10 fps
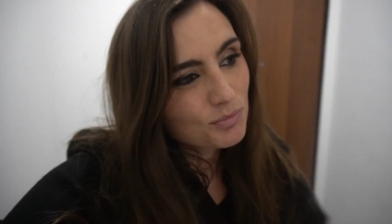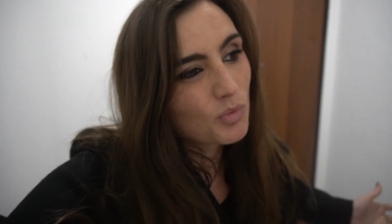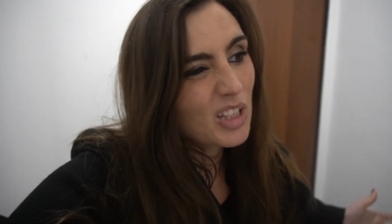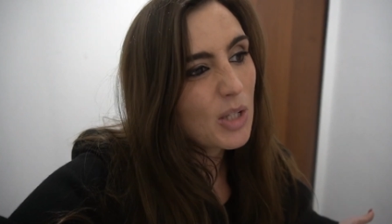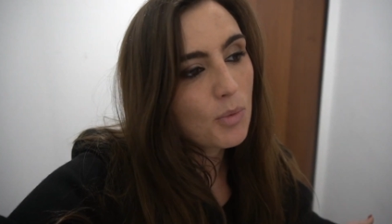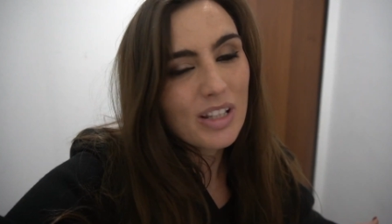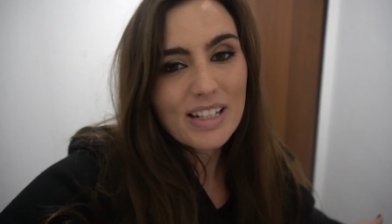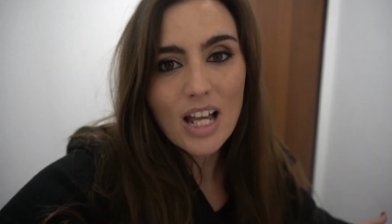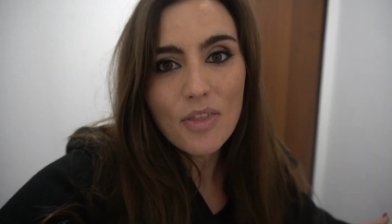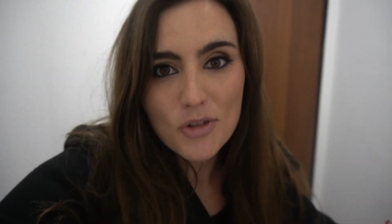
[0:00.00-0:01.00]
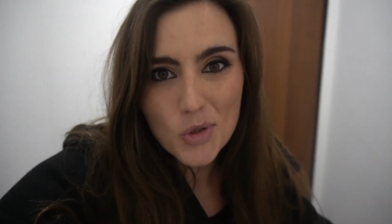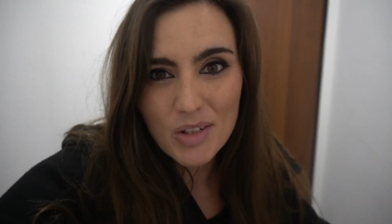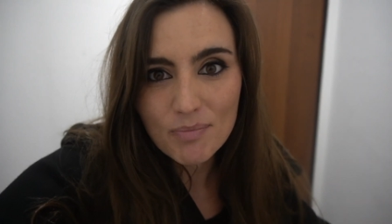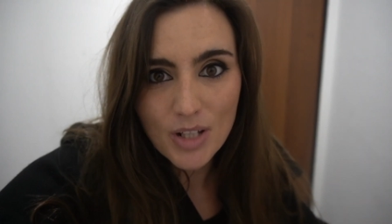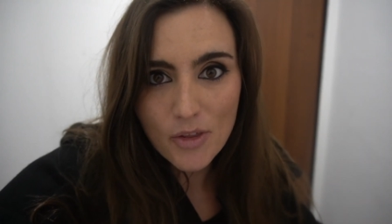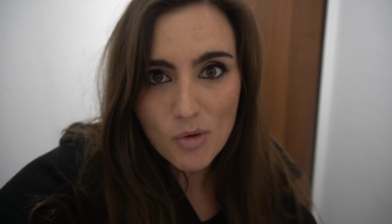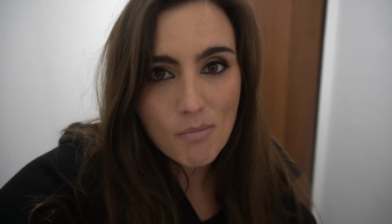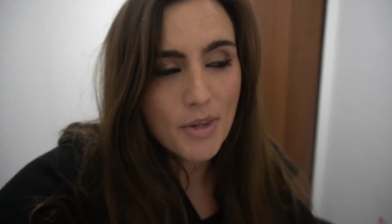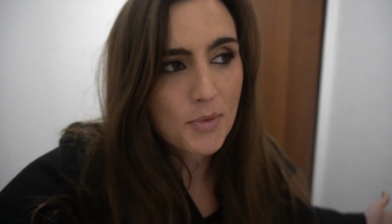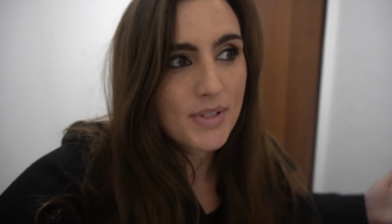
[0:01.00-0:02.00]
we're like down the street from the other
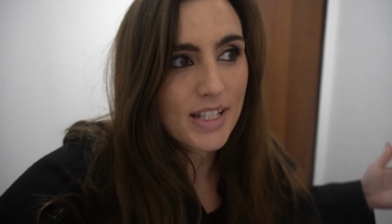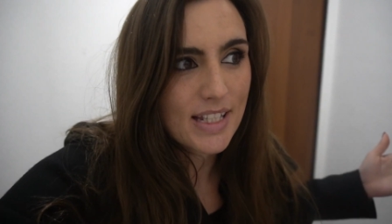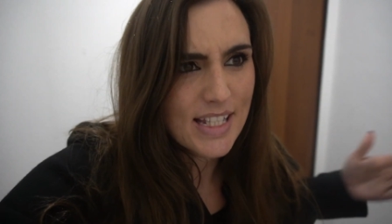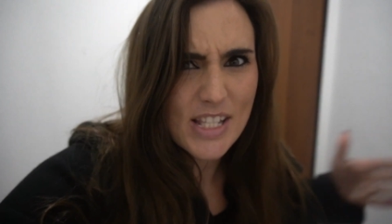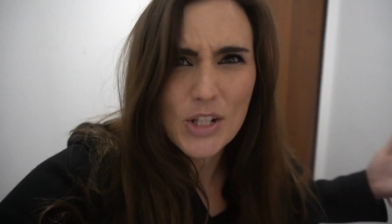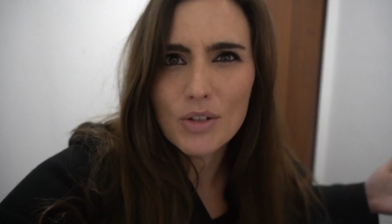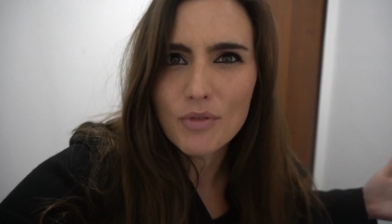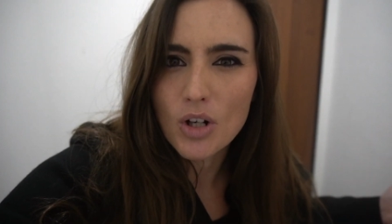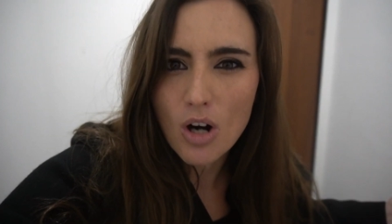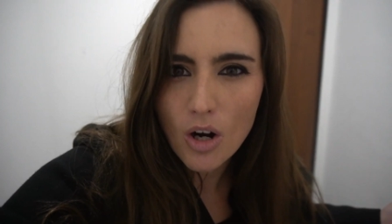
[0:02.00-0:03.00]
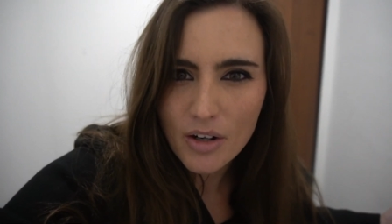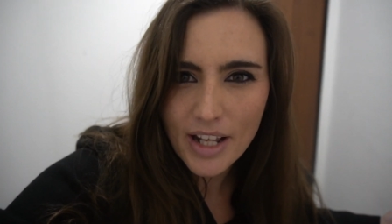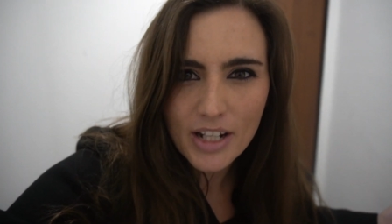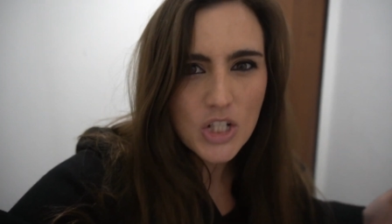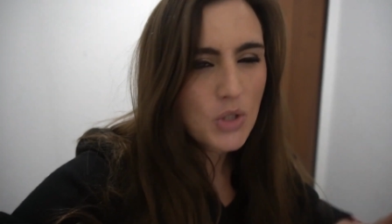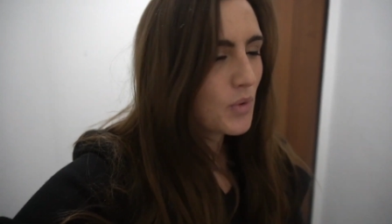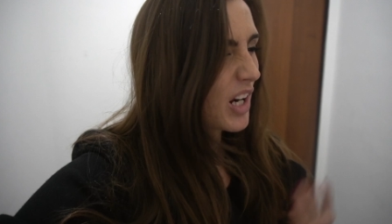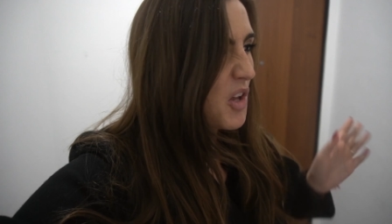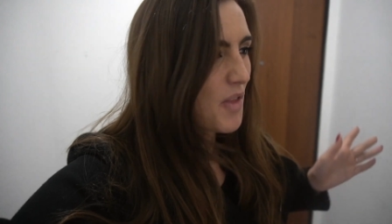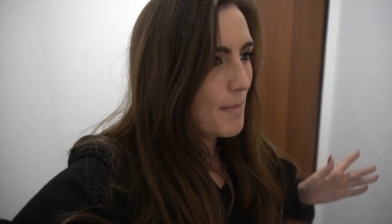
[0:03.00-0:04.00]
one, but this one's like easier for a car to get to.
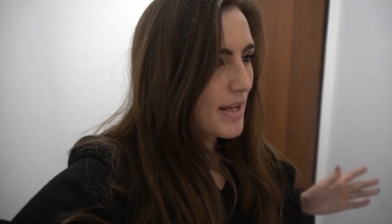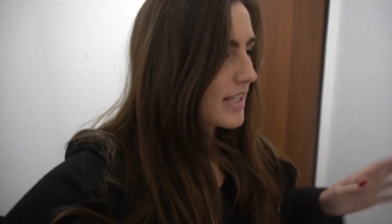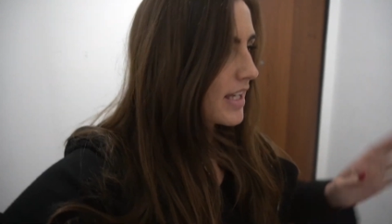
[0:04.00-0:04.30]
I don't know if that makes